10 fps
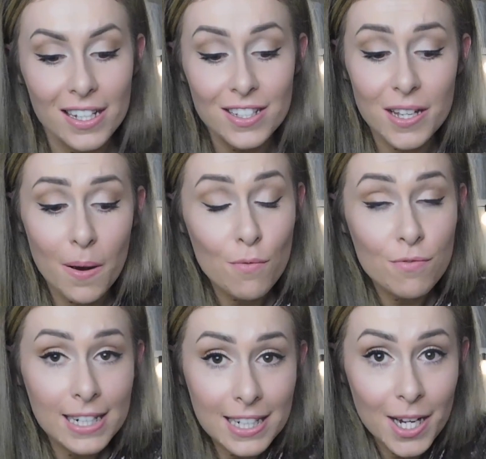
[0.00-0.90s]
So I
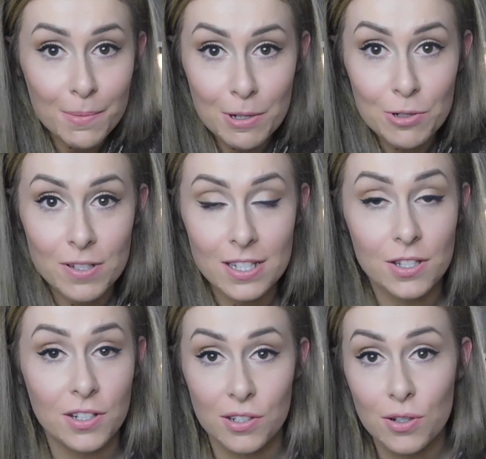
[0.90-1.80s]
really hope you enjoyed this
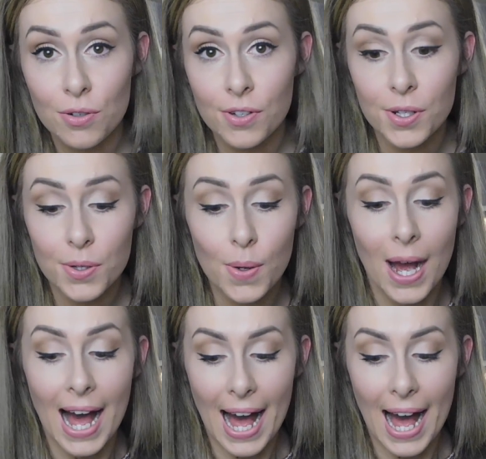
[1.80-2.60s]
tutorial,